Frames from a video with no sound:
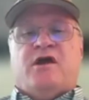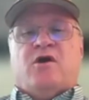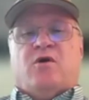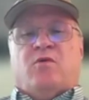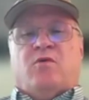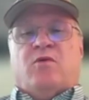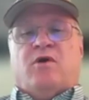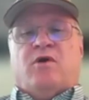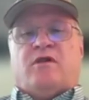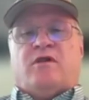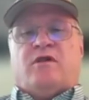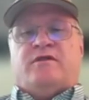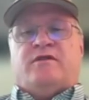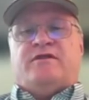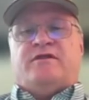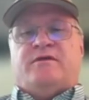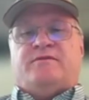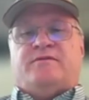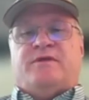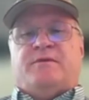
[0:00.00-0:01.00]
Well,
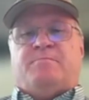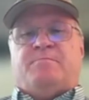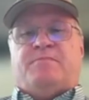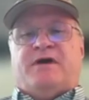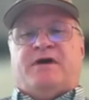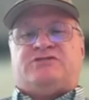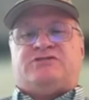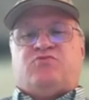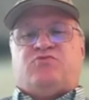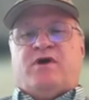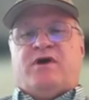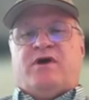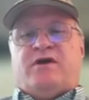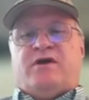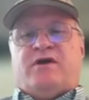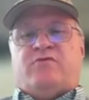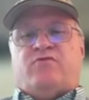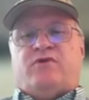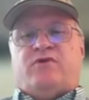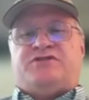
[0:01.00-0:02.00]
the best way
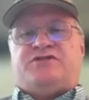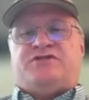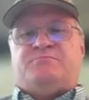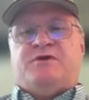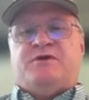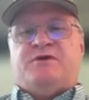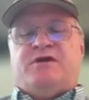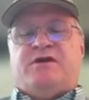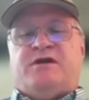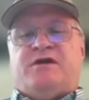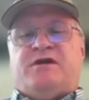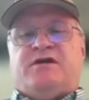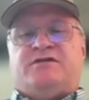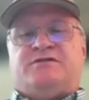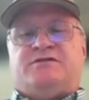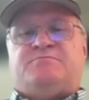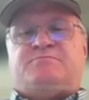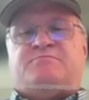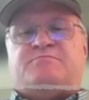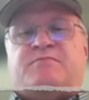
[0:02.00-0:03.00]
to reach me
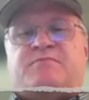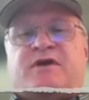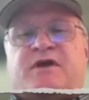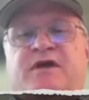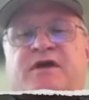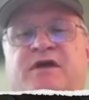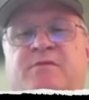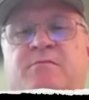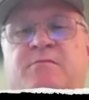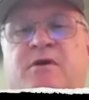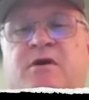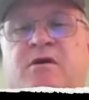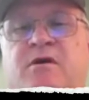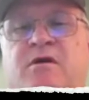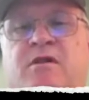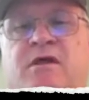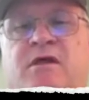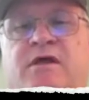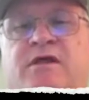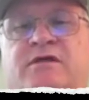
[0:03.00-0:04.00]
is via
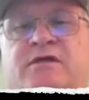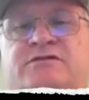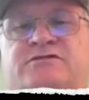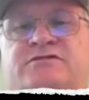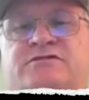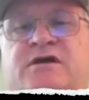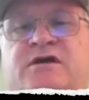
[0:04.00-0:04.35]
email, and it's